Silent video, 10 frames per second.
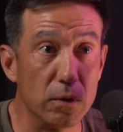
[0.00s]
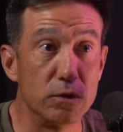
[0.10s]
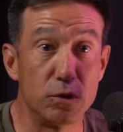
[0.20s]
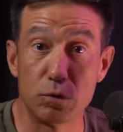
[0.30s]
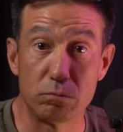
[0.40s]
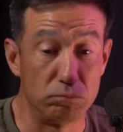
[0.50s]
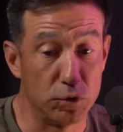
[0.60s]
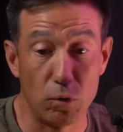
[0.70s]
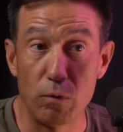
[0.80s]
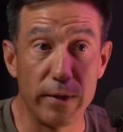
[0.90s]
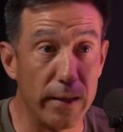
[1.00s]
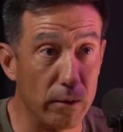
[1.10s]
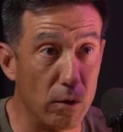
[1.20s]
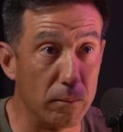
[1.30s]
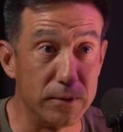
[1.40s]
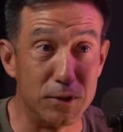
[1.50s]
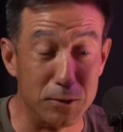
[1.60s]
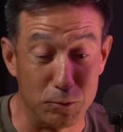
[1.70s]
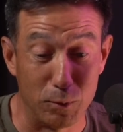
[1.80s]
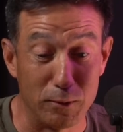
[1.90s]
She sold that home, and
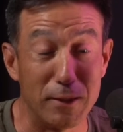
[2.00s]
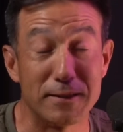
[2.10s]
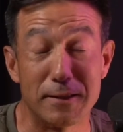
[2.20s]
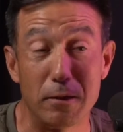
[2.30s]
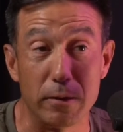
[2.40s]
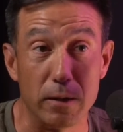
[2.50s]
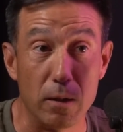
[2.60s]
she regrets selling it.